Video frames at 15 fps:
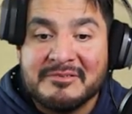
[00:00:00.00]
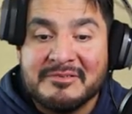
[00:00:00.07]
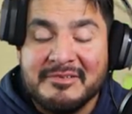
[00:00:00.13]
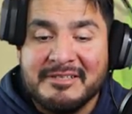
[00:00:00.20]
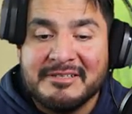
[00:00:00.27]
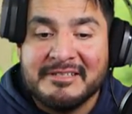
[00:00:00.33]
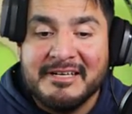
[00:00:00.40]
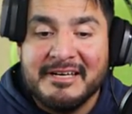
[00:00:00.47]

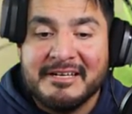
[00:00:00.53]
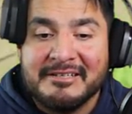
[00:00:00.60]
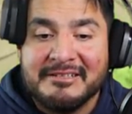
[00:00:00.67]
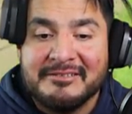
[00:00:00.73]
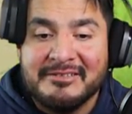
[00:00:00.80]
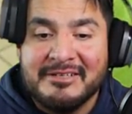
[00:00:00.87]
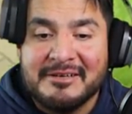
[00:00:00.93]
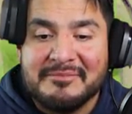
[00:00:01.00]
Look at that.
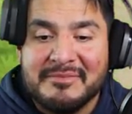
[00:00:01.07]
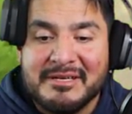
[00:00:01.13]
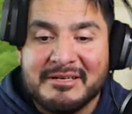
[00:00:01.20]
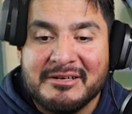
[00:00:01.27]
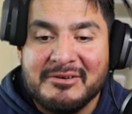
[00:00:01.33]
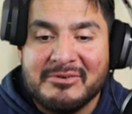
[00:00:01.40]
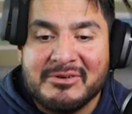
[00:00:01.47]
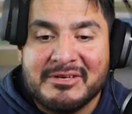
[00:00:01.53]
Look at
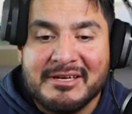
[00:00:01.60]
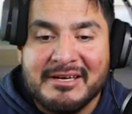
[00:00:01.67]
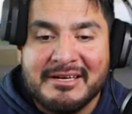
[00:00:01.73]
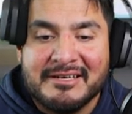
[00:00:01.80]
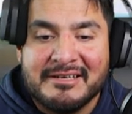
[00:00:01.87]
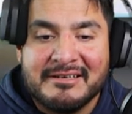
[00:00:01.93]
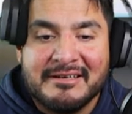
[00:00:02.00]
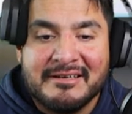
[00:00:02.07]
me.
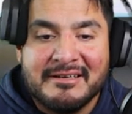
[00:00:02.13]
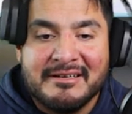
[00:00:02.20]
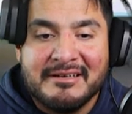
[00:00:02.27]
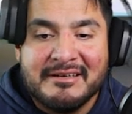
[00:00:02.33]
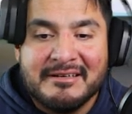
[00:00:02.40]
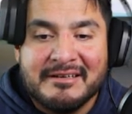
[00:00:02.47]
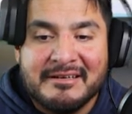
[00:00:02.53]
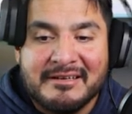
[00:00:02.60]
Okay.
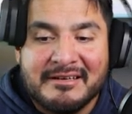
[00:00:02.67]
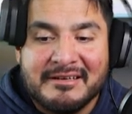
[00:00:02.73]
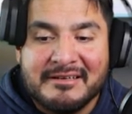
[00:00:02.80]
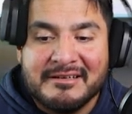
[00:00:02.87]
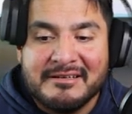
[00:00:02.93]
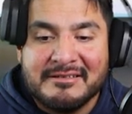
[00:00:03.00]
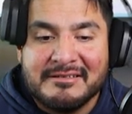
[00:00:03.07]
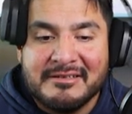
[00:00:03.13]

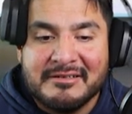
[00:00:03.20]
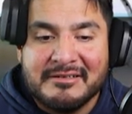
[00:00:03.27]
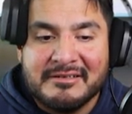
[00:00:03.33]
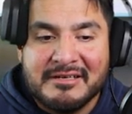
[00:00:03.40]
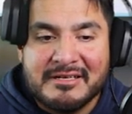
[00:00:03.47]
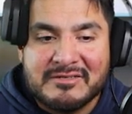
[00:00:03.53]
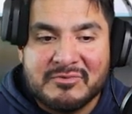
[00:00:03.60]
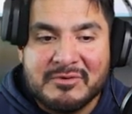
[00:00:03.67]
And
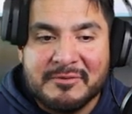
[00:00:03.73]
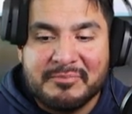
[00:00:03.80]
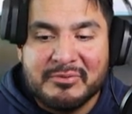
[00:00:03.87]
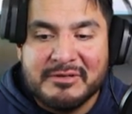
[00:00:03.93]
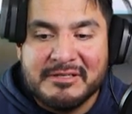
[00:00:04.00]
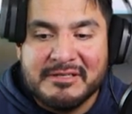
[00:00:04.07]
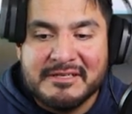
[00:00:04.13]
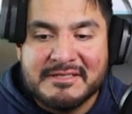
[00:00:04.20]
yes, we are
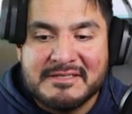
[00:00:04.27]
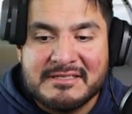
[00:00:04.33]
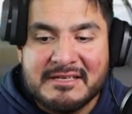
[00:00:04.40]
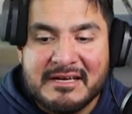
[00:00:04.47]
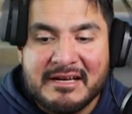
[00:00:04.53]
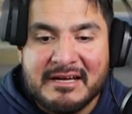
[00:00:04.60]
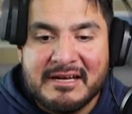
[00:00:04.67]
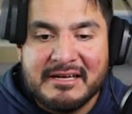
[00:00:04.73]
putting this
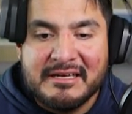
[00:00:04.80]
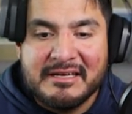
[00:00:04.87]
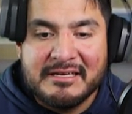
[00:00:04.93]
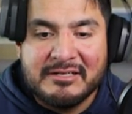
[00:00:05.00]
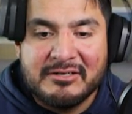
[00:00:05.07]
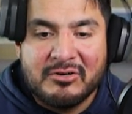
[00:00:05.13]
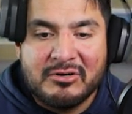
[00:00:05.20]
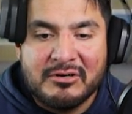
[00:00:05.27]
guy
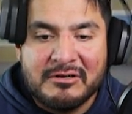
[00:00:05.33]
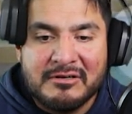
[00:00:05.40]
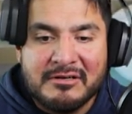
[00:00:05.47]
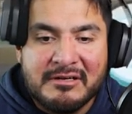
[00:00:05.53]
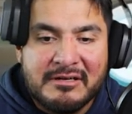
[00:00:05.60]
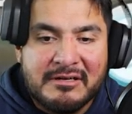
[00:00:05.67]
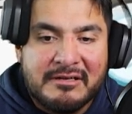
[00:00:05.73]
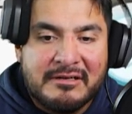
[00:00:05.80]
in our
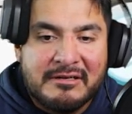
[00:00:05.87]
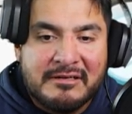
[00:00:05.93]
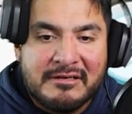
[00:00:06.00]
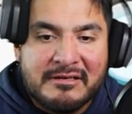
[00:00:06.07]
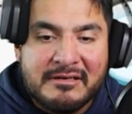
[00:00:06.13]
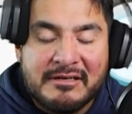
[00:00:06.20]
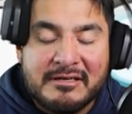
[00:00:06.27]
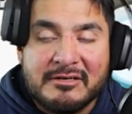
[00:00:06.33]

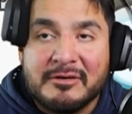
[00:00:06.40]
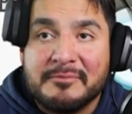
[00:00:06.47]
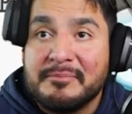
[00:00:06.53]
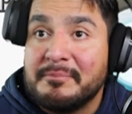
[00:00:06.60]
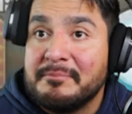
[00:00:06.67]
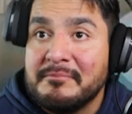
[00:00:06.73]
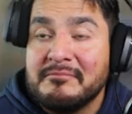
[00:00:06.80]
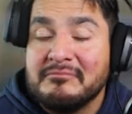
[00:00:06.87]
in our
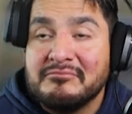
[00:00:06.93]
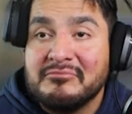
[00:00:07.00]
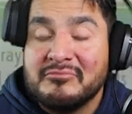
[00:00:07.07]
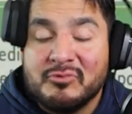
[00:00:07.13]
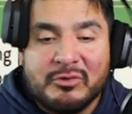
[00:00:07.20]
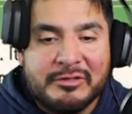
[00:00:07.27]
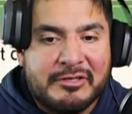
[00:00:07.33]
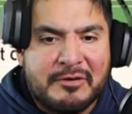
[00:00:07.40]

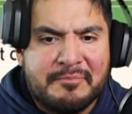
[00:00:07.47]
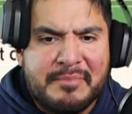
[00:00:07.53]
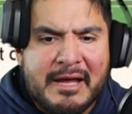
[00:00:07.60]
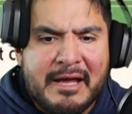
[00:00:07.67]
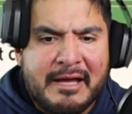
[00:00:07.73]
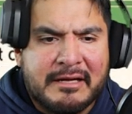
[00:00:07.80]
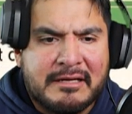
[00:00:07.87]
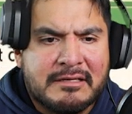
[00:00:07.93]
well, in our
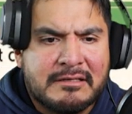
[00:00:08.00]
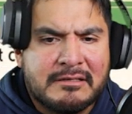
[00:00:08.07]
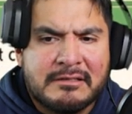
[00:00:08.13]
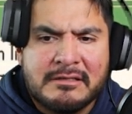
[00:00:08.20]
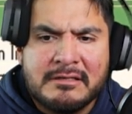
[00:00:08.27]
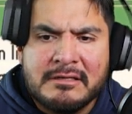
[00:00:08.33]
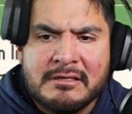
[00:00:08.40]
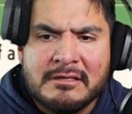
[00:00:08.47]
bag.
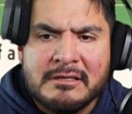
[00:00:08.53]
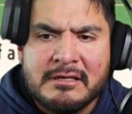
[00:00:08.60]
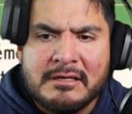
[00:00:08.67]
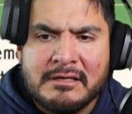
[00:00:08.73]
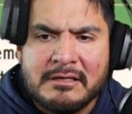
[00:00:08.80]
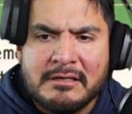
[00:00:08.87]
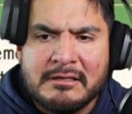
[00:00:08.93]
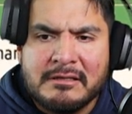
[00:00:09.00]

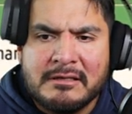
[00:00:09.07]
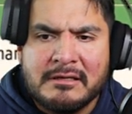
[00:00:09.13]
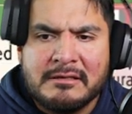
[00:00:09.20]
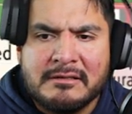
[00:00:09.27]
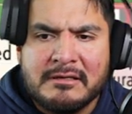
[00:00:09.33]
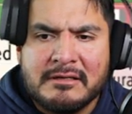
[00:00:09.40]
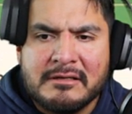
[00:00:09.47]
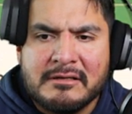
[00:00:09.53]

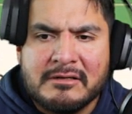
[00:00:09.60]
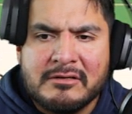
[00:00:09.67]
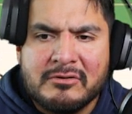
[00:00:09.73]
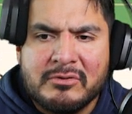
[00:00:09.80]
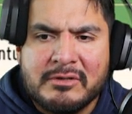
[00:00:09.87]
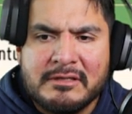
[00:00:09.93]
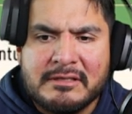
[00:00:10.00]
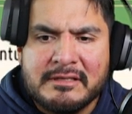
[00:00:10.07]
And you
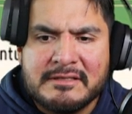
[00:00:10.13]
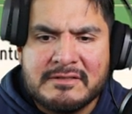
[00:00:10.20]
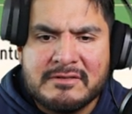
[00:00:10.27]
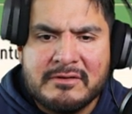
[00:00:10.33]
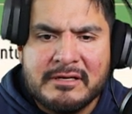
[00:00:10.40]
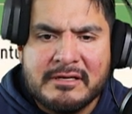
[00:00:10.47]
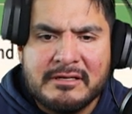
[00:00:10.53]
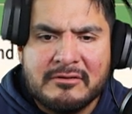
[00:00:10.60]
know what? Let's
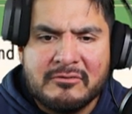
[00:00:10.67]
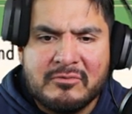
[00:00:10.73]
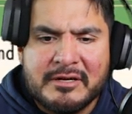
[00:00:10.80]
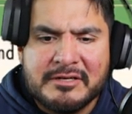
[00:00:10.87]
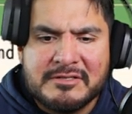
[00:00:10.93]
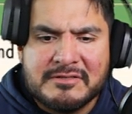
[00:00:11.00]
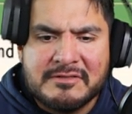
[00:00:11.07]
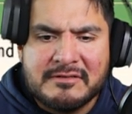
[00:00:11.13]
go ahead and
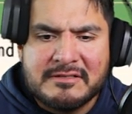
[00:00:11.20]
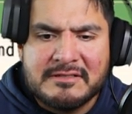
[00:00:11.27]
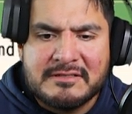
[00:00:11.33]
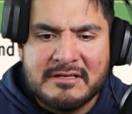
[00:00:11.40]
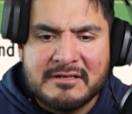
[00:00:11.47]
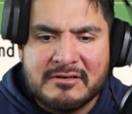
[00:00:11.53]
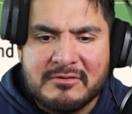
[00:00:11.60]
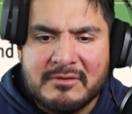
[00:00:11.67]
register this
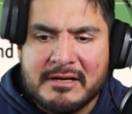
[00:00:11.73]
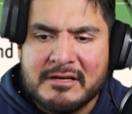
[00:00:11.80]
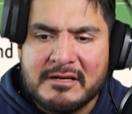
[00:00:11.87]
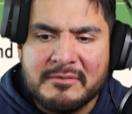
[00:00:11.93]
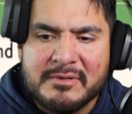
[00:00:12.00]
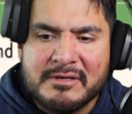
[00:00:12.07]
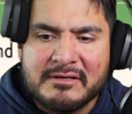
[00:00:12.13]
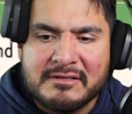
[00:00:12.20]
sucker right
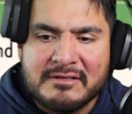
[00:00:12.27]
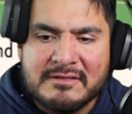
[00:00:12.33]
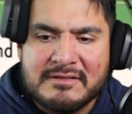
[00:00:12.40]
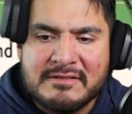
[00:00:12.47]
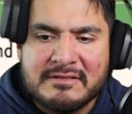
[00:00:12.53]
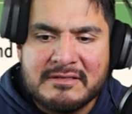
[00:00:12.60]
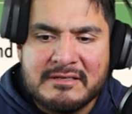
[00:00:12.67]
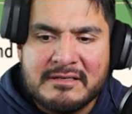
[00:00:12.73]
here
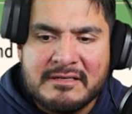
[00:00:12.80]
because